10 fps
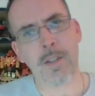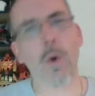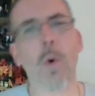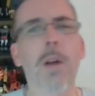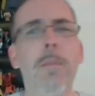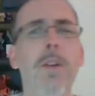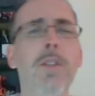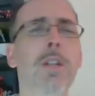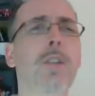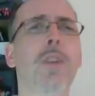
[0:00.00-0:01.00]
Torn
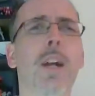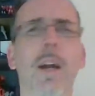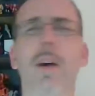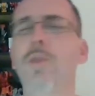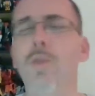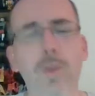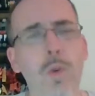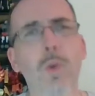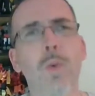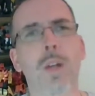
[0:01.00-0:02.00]
muscle in your right arm.
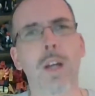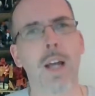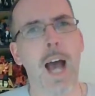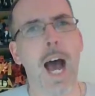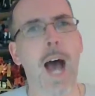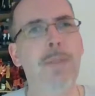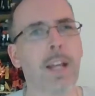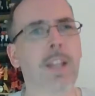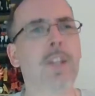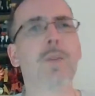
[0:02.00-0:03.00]
Dude, I'm
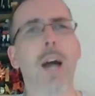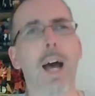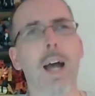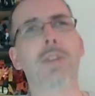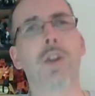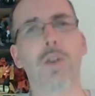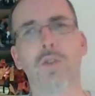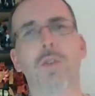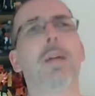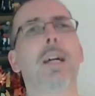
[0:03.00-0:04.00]
telling you guys,
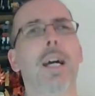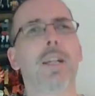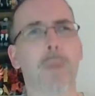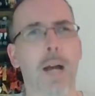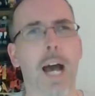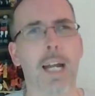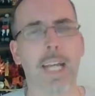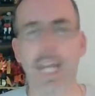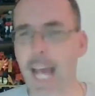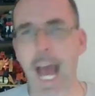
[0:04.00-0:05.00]
Grimlock is
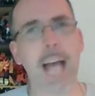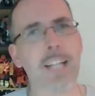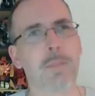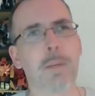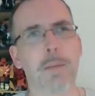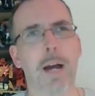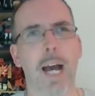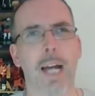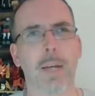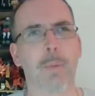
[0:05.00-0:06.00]
bionic. He has to be
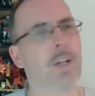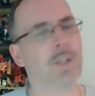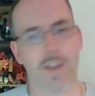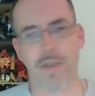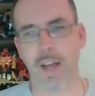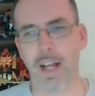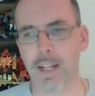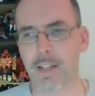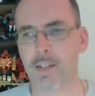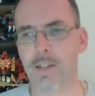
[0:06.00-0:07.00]
bionic because the
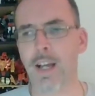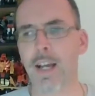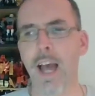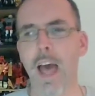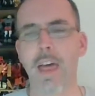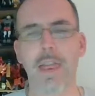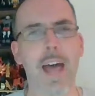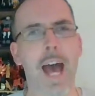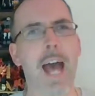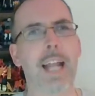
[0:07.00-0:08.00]
things
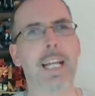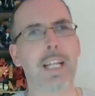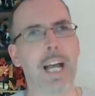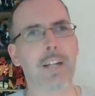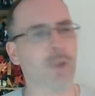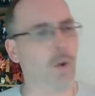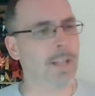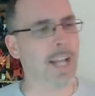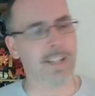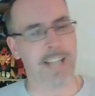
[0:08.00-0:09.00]
that he has told
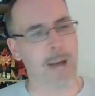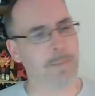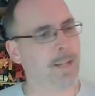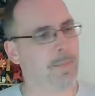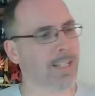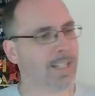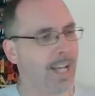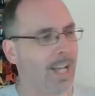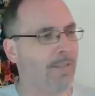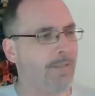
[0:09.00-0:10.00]
me that has happened to him in his
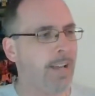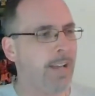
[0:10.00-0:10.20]
life,